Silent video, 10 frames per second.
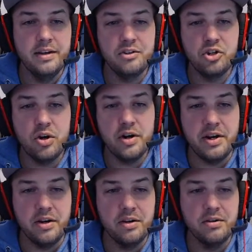chart
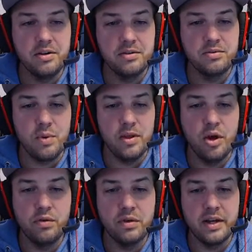here. That's why the
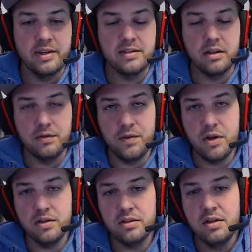overlay is set to
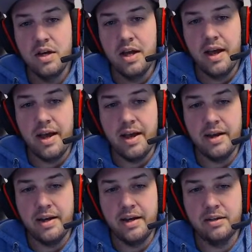false, and
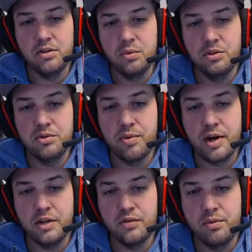it is going to
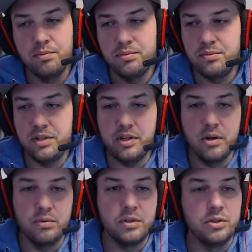range from
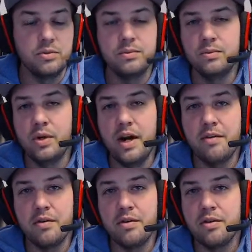0 to
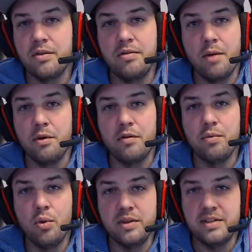whatever number of
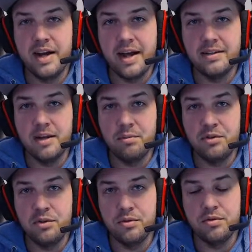points it adds up to.